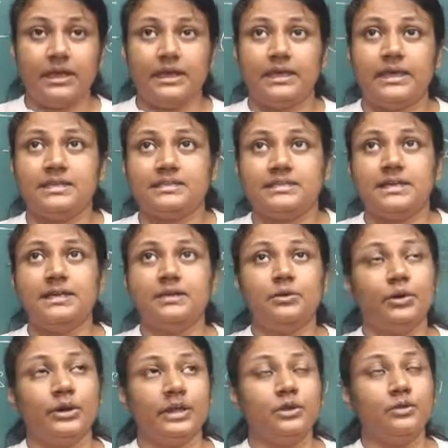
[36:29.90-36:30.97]
he said,
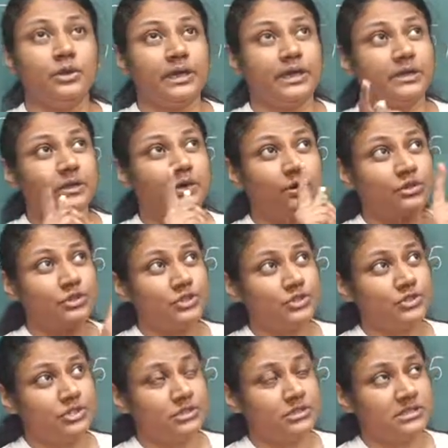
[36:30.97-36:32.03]
okay, you can go to
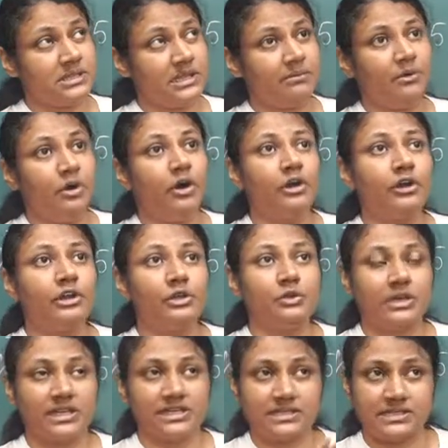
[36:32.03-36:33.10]
Jerusalem or you
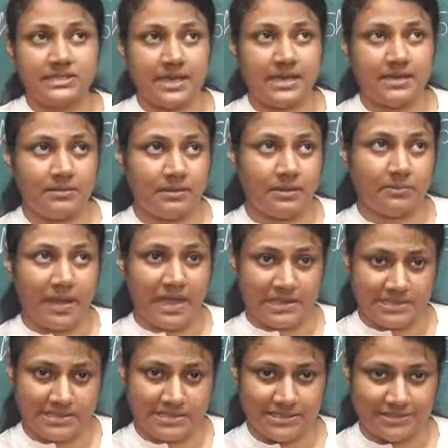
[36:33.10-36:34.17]
can stay in the
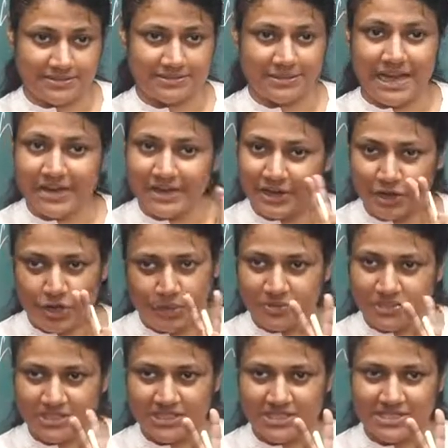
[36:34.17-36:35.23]
palace here. Aa rendu
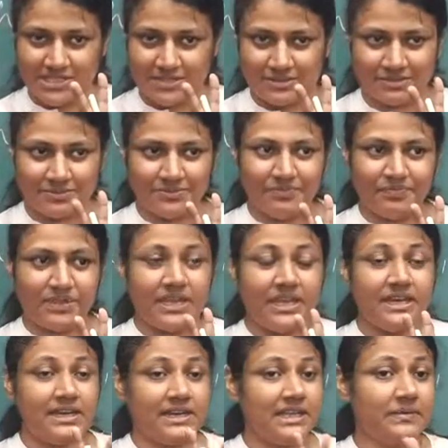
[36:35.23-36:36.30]
option icharu. He
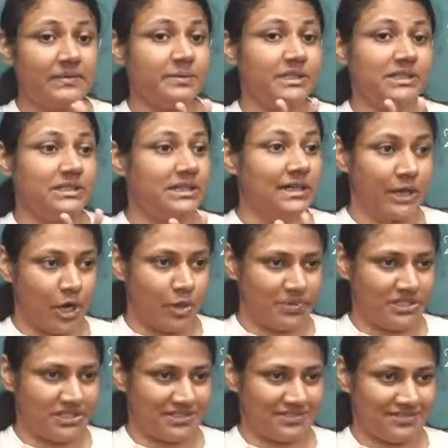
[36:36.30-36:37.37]
didn't give him the third
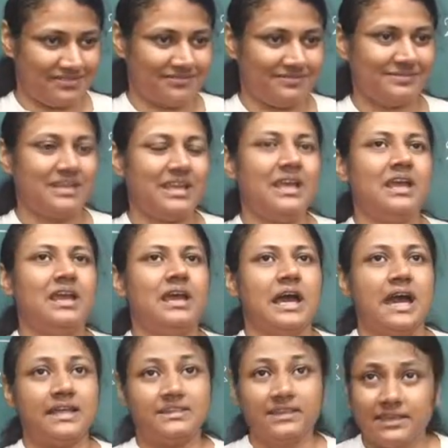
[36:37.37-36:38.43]
option.
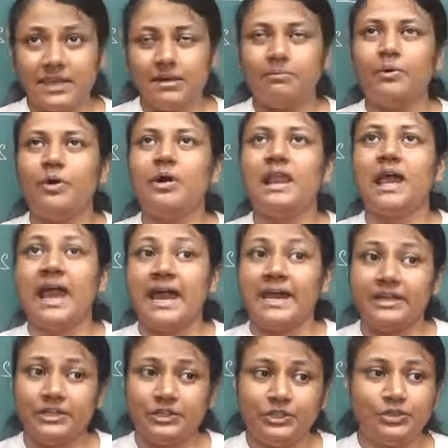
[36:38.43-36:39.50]
Andike Paul
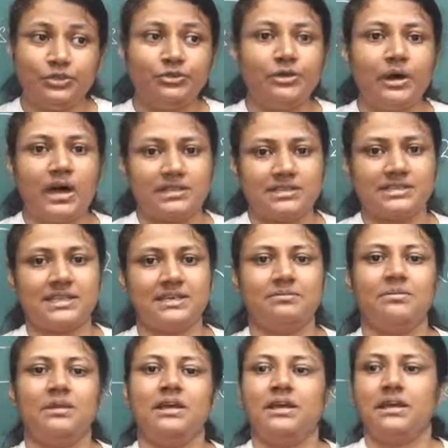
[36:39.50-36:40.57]
had to ask him,
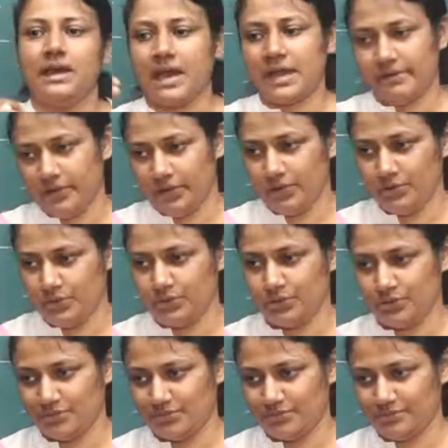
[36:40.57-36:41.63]
I will go to
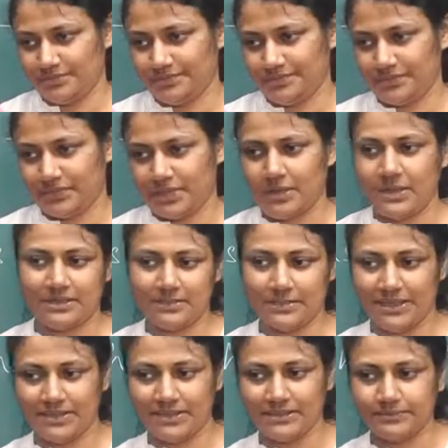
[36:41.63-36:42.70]
Rome.
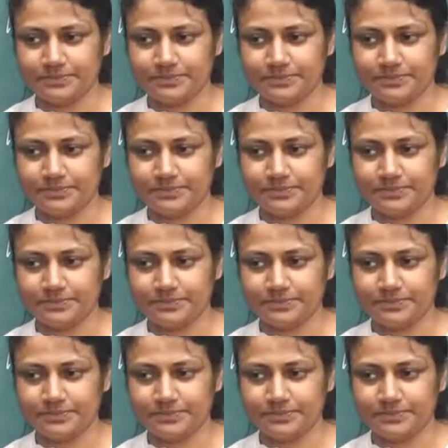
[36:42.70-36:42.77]
Ardhamainda?